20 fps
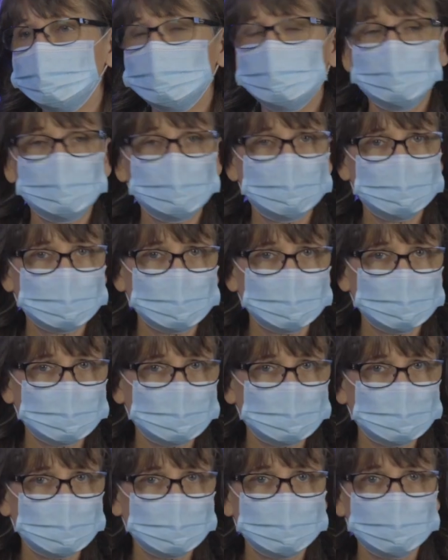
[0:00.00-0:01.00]
print your
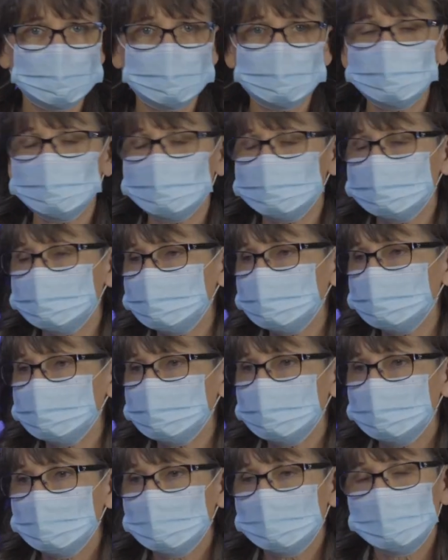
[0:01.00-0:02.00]
W-2s, you
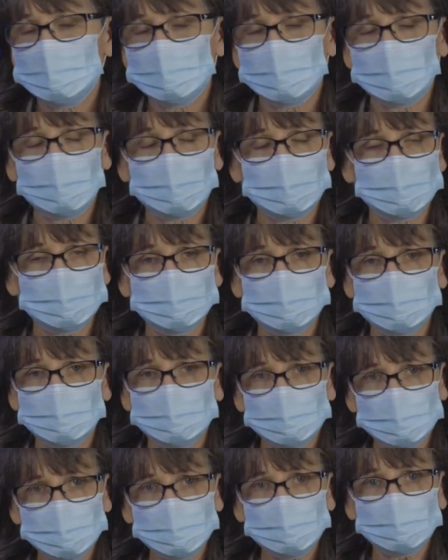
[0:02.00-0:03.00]
can
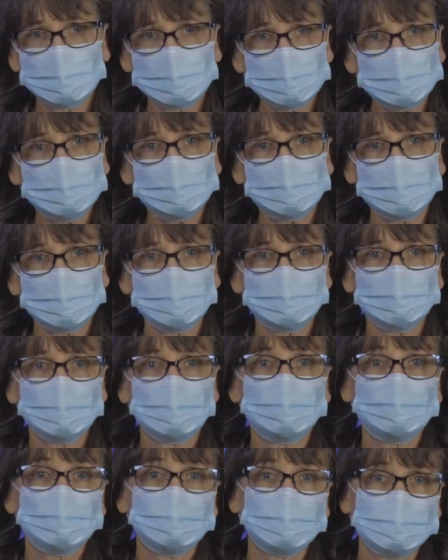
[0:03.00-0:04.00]
look at your
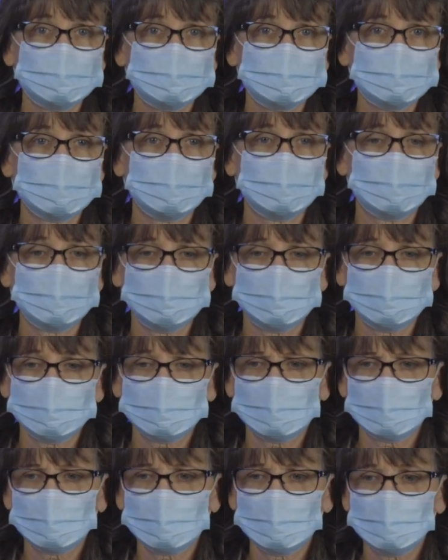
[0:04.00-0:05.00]
profile. Plus,
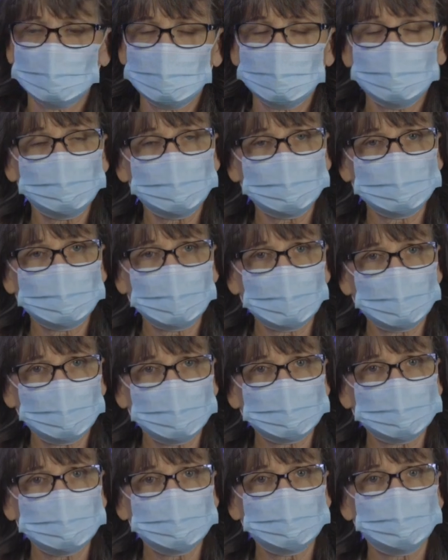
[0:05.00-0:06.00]
if you're an
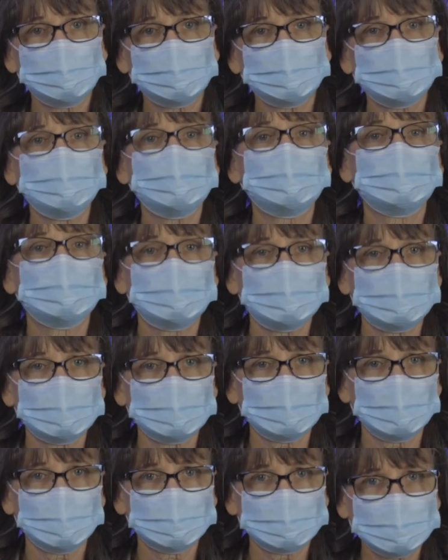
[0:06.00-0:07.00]
hourly employee, you're going to be
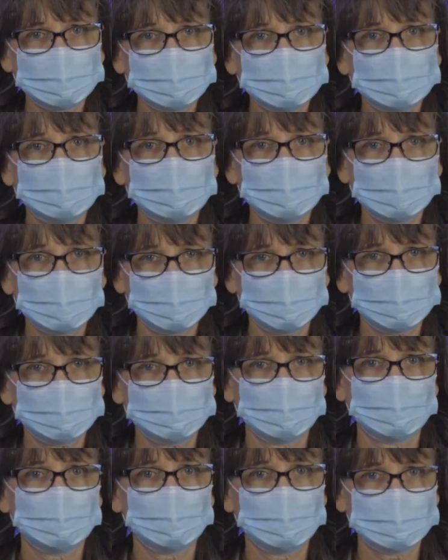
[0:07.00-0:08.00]
clocking in and out with
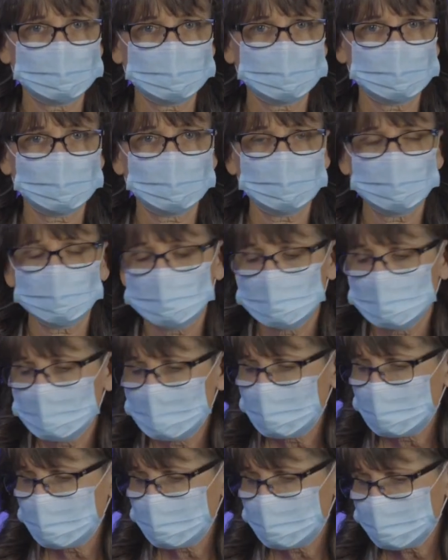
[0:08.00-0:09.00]
Paylocity.
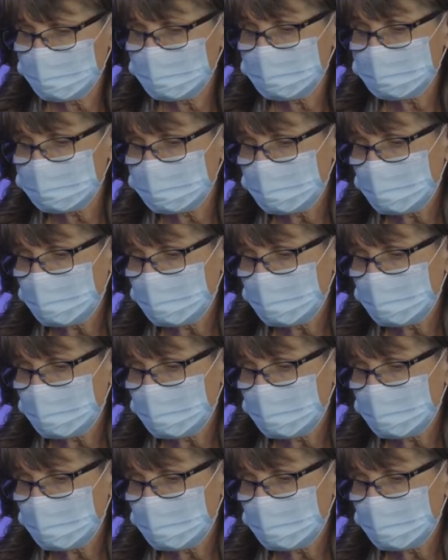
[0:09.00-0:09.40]
And there is